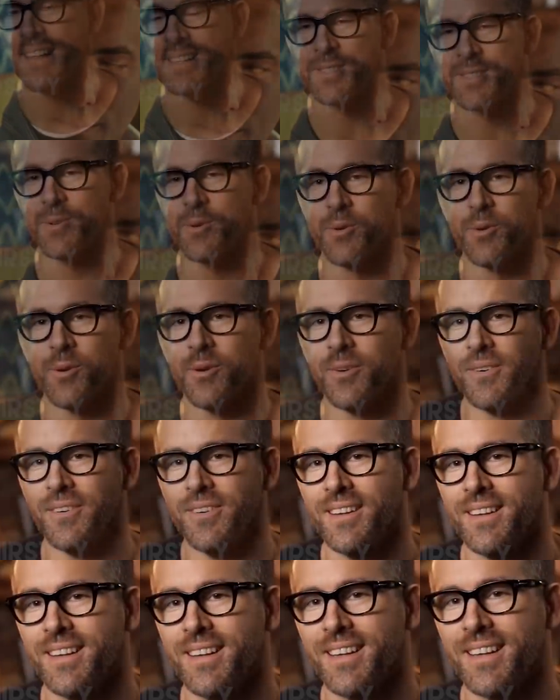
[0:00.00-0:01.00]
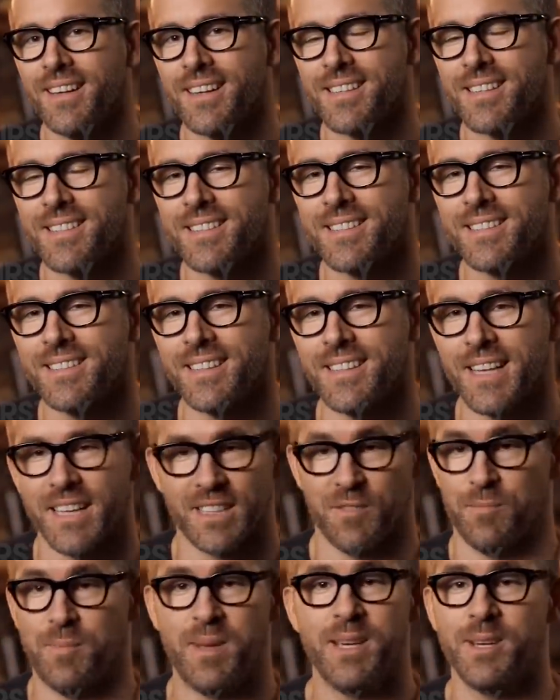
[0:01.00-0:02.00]
roles and enrolled at Kwantlen
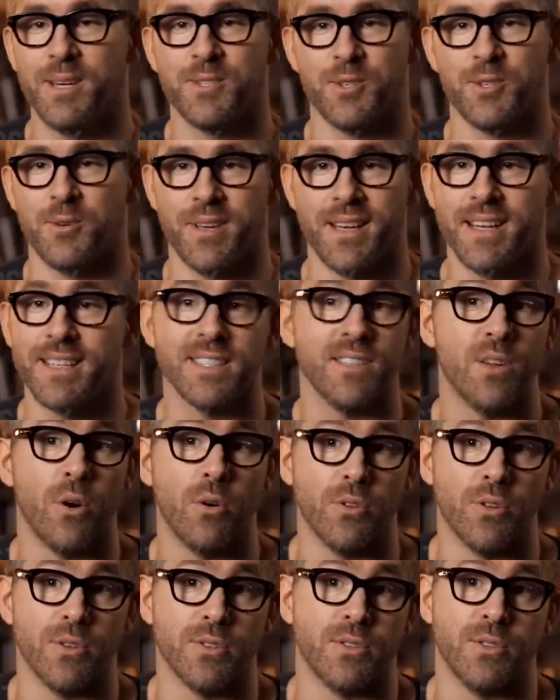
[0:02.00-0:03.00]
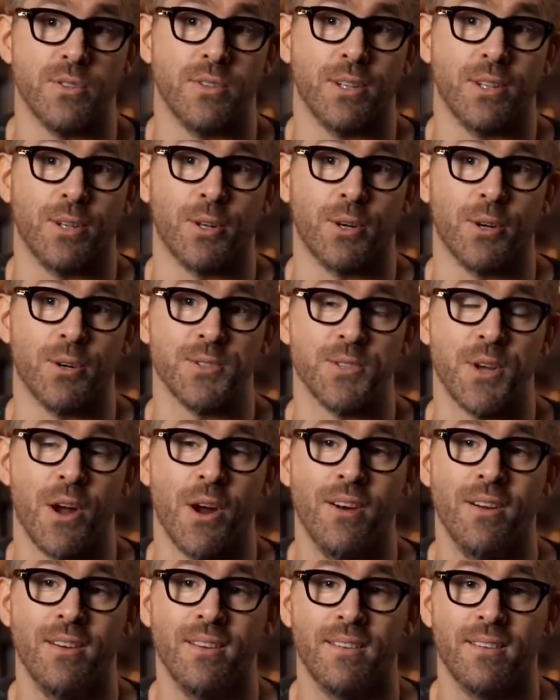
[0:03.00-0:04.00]
Polytechnic University. He ran
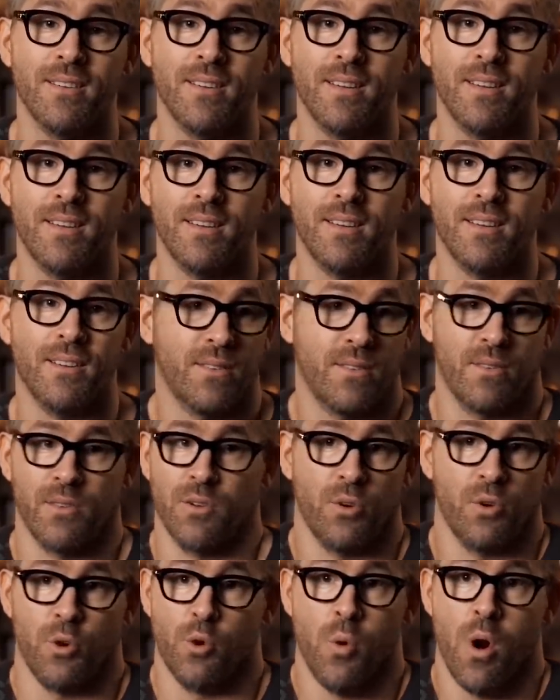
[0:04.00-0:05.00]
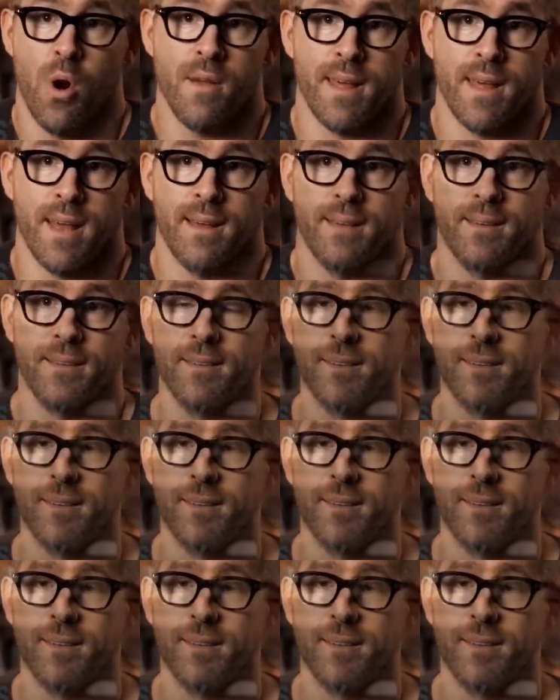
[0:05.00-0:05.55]
into actor Chris William Martin a few